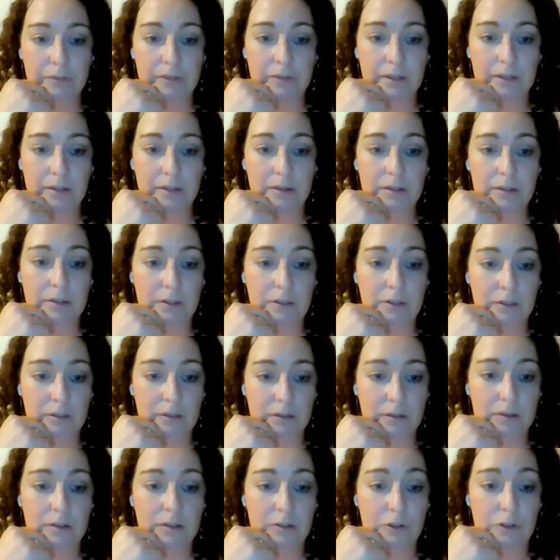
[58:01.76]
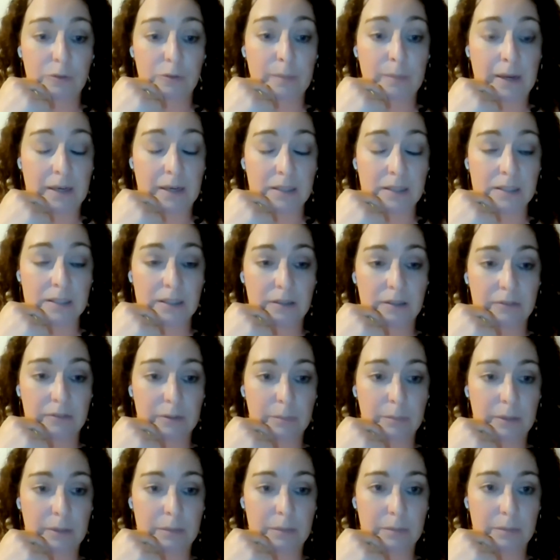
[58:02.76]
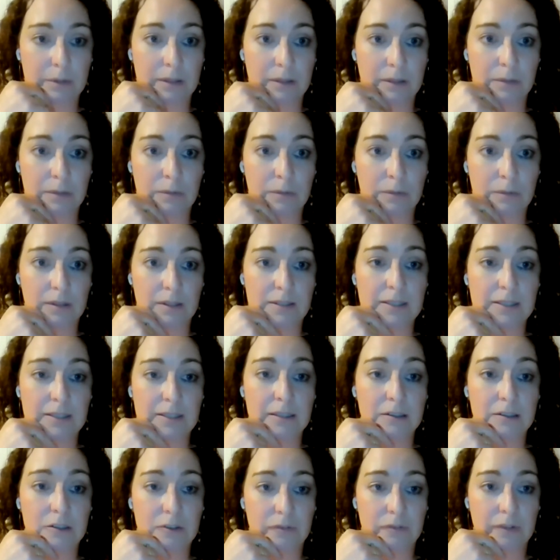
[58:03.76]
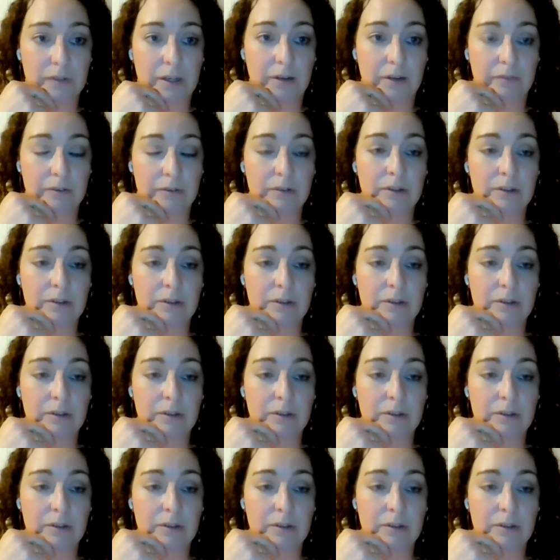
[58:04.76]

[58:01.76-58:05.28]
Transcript: of the, the the humanity of the people that that didn't survive.